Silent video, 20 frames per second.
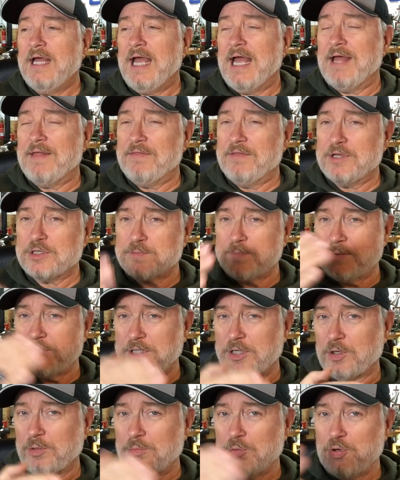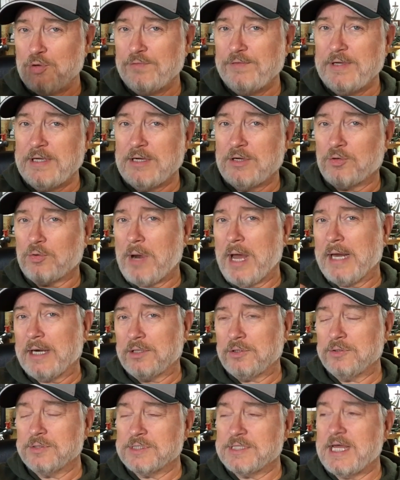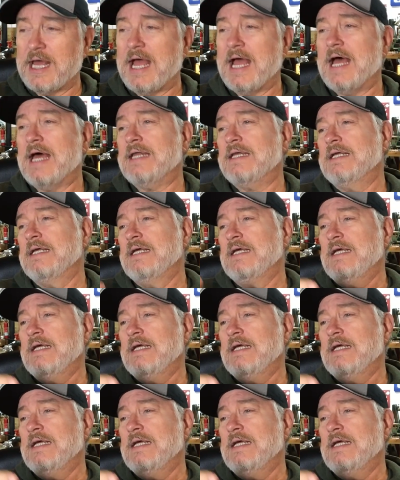and this particular movie chronicles that,